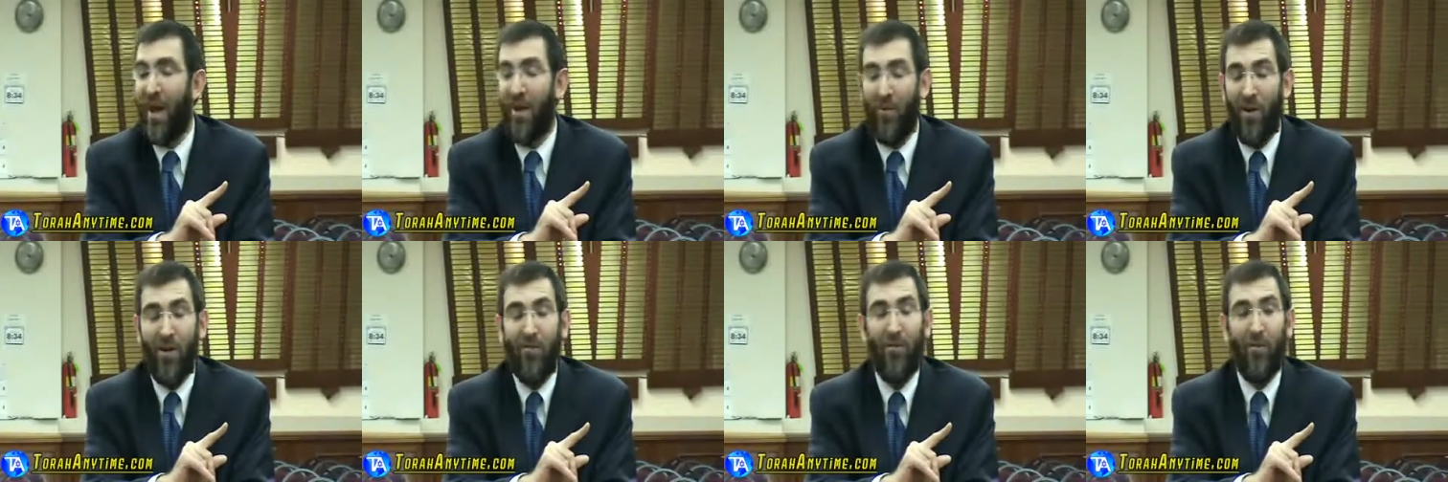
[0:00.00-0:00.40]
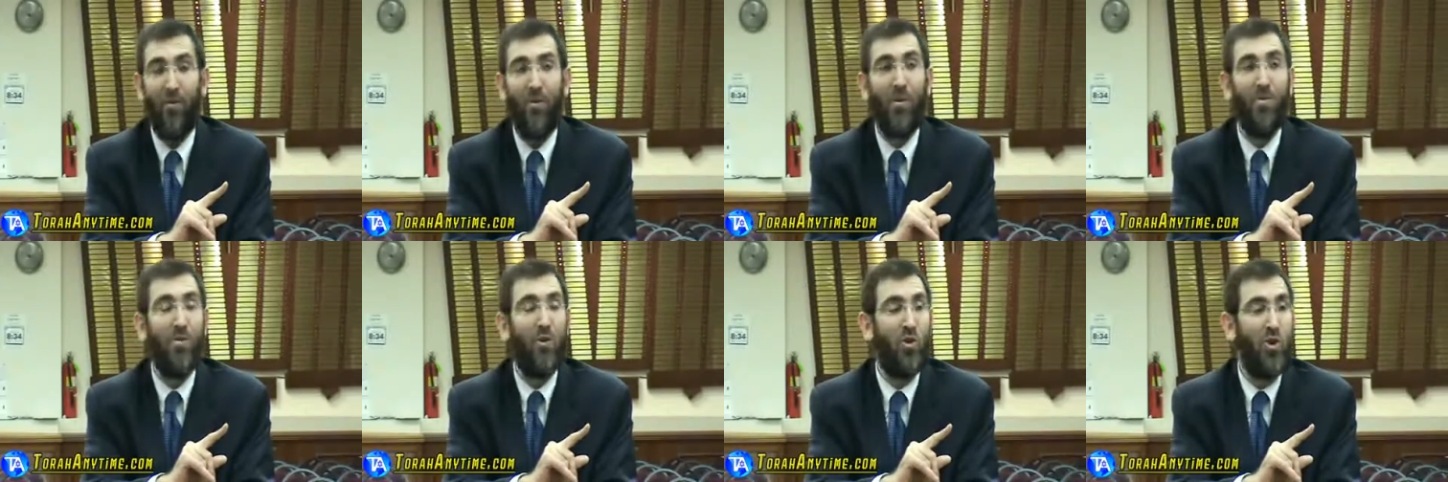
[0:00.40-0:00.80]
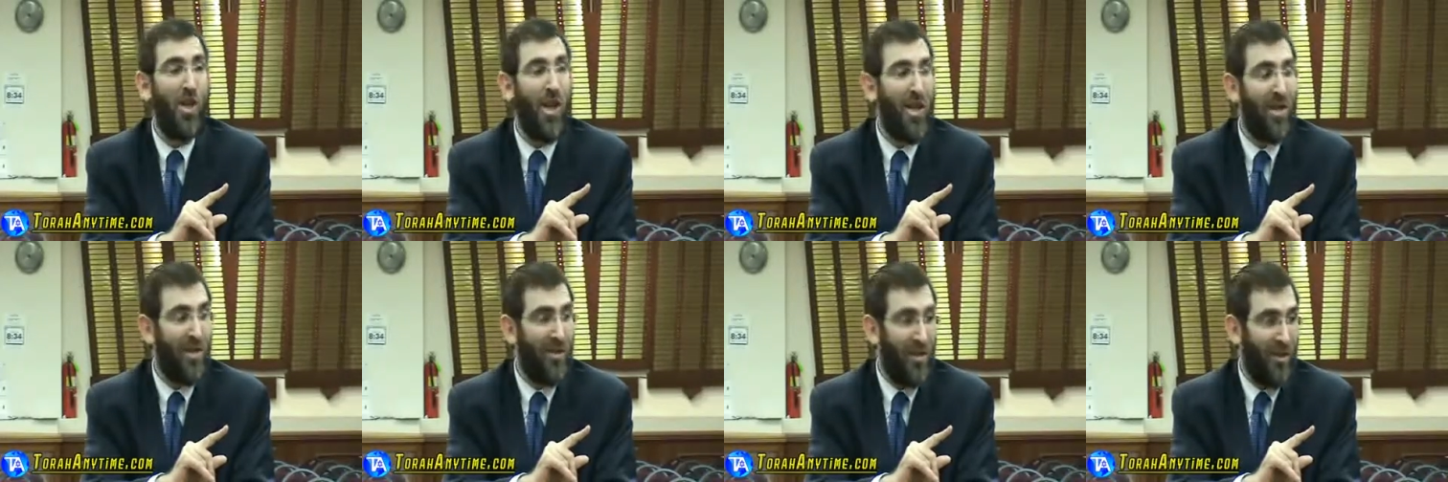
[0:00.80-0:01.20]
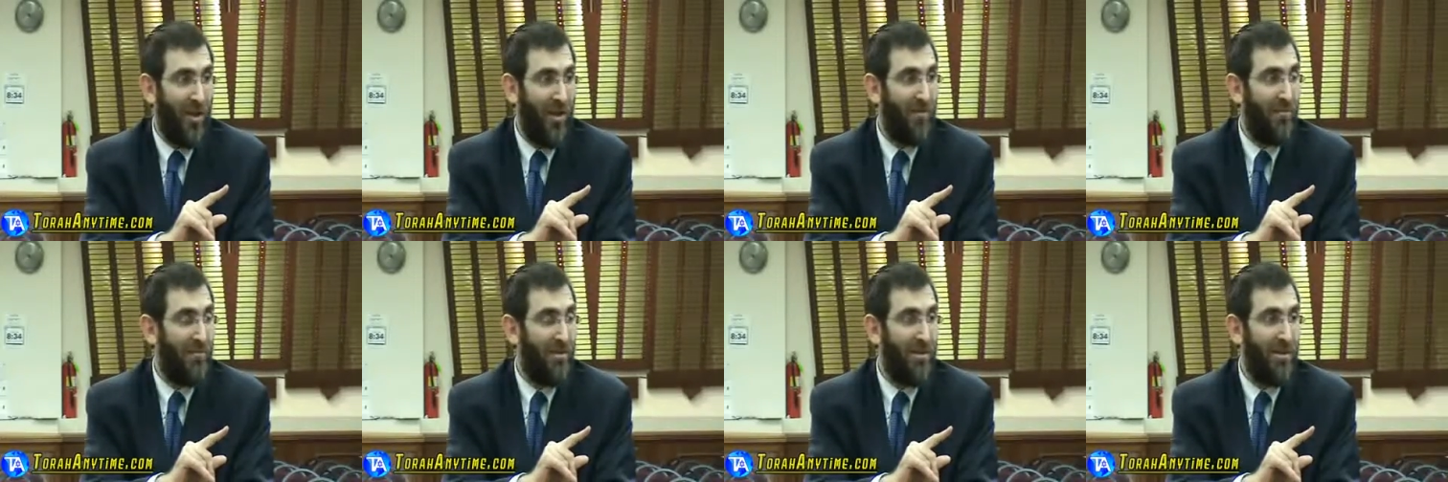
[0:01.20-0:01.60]
However, when Mashiach
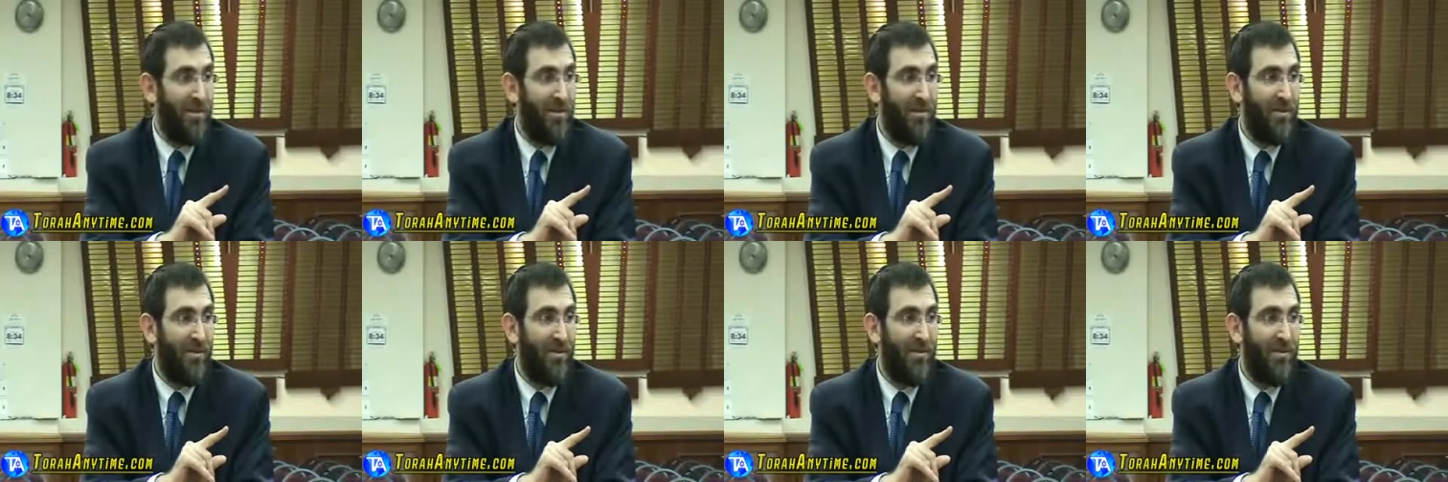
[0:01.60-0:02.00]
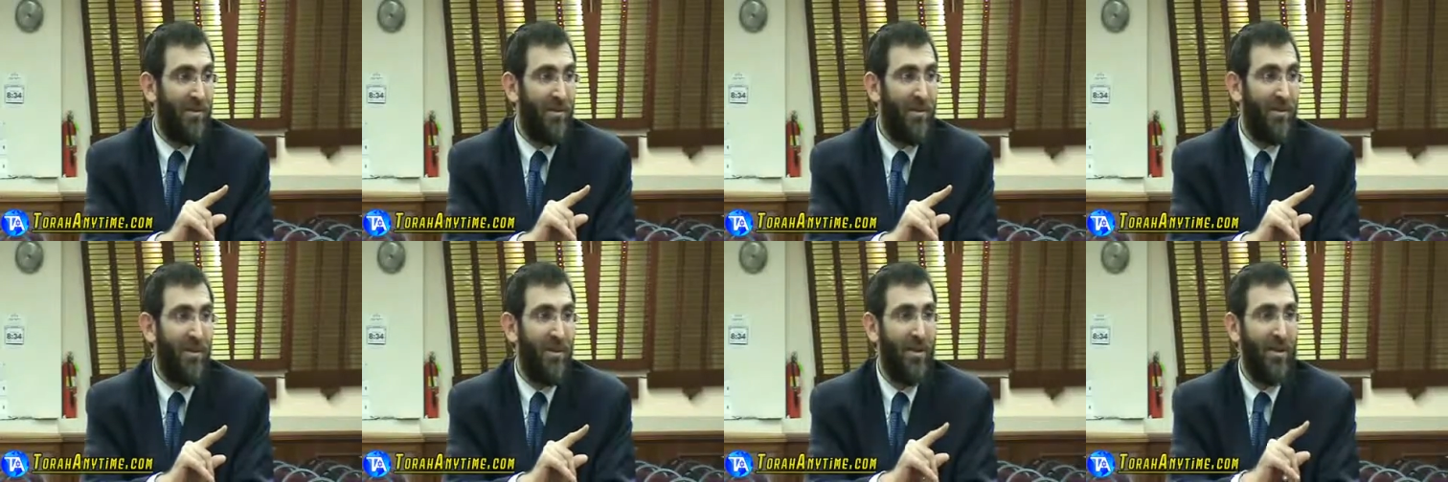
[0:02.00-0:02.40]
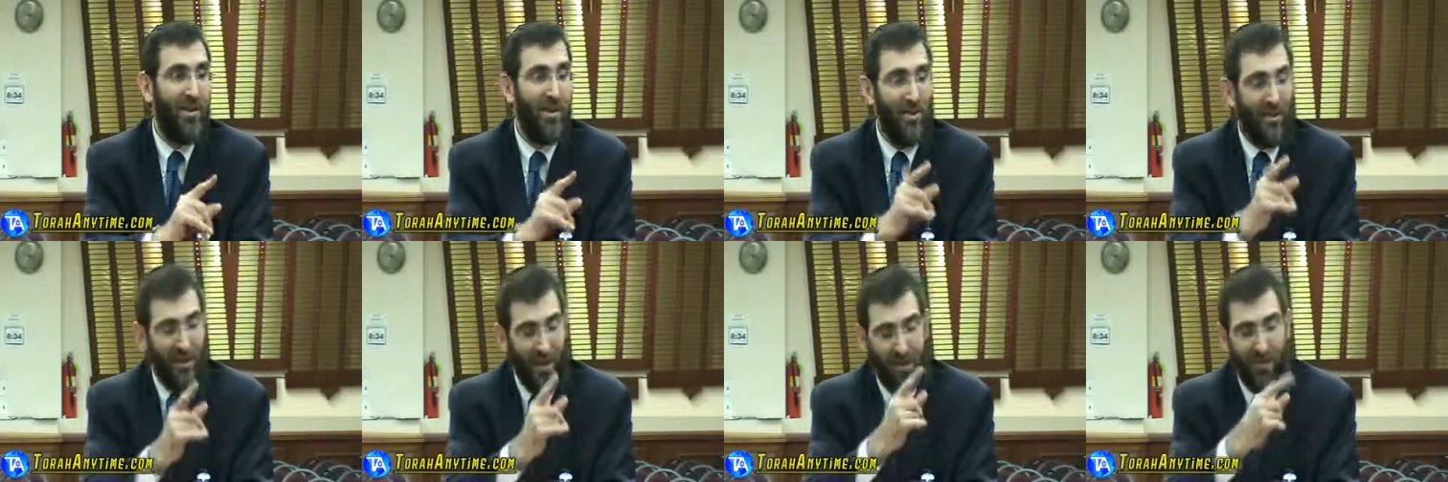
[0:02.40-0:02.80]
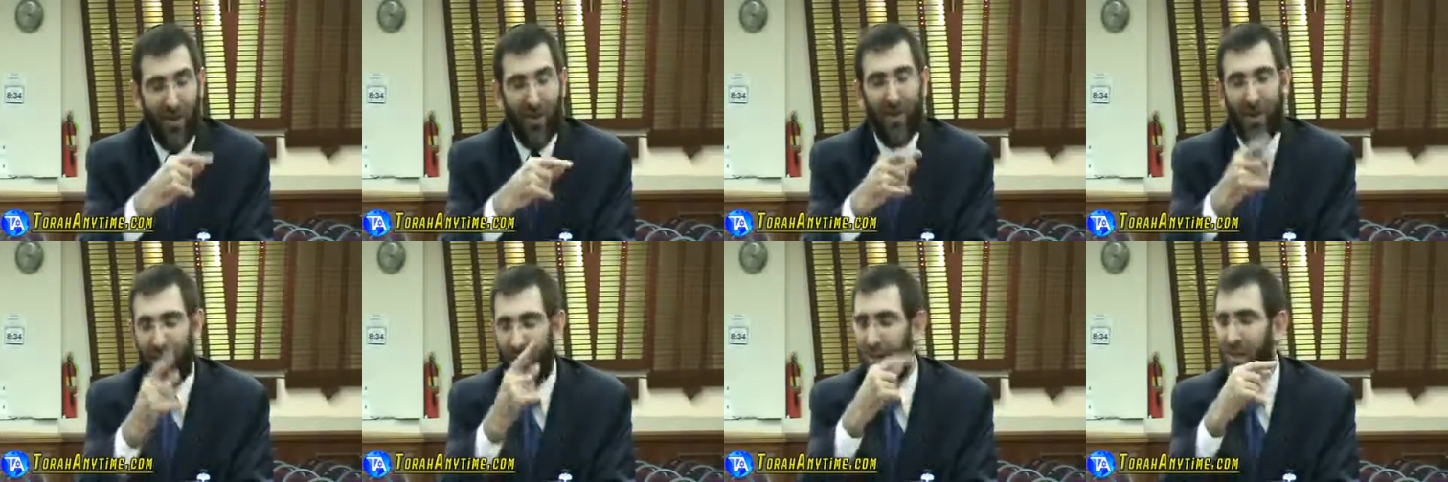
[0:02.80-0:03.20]
comes,
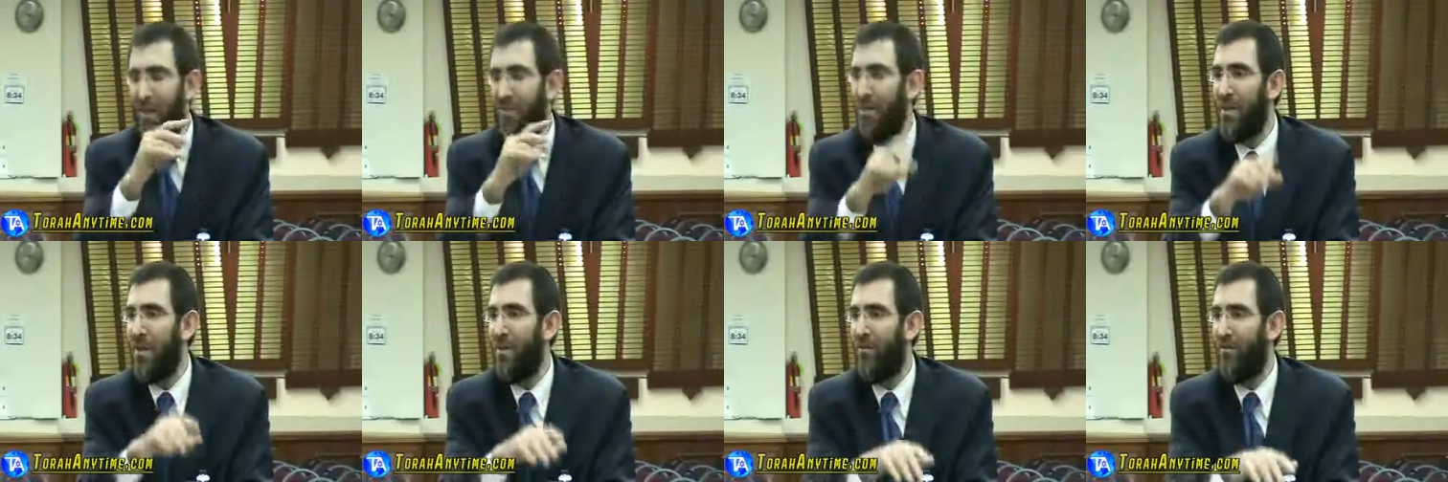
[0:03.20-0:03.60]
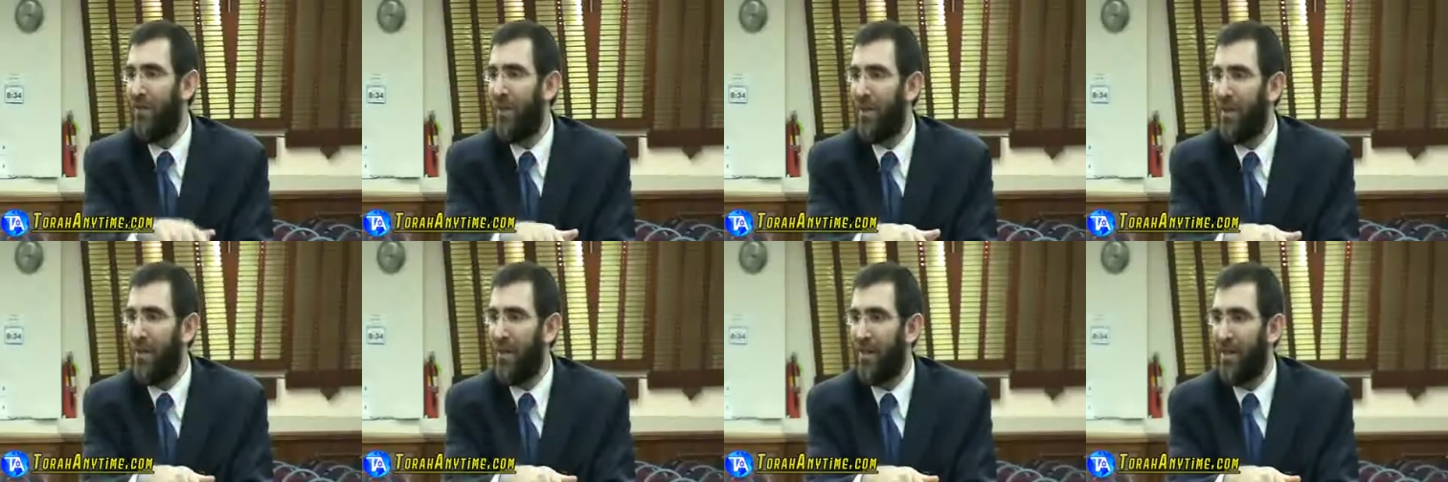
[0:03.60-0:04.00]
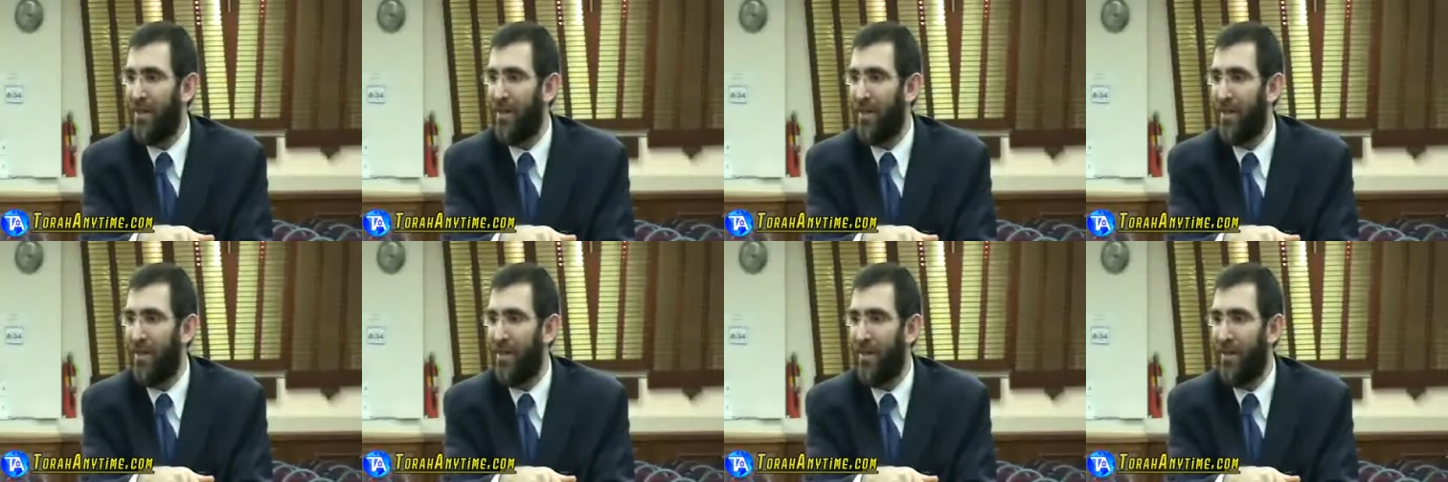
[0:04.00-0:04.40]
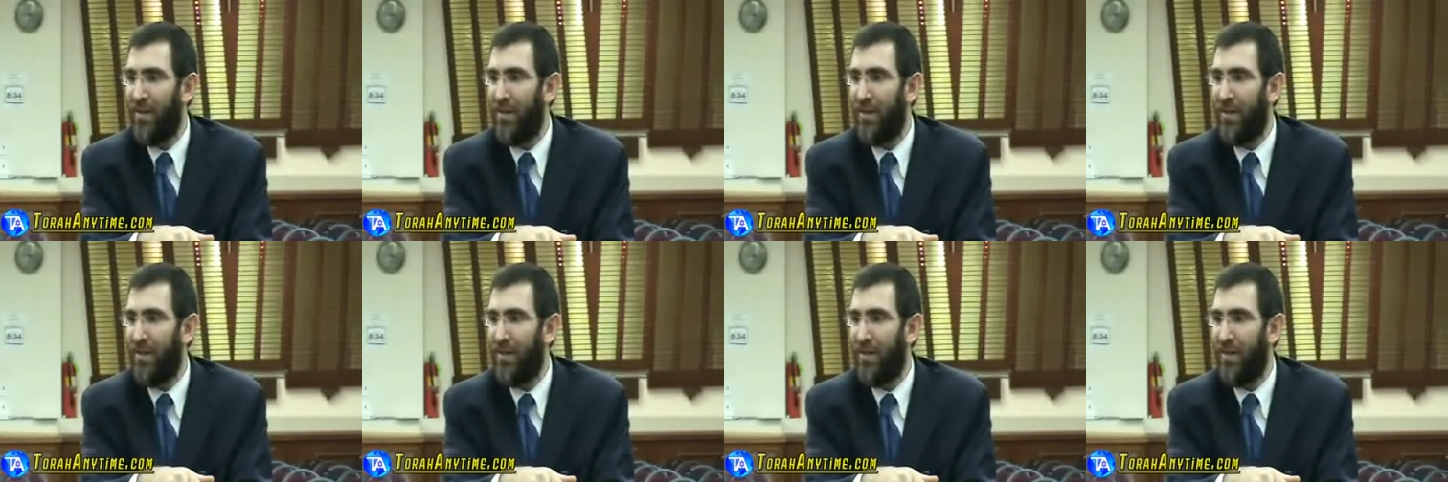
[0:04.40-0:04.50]
then the halacha is going to be different, it says.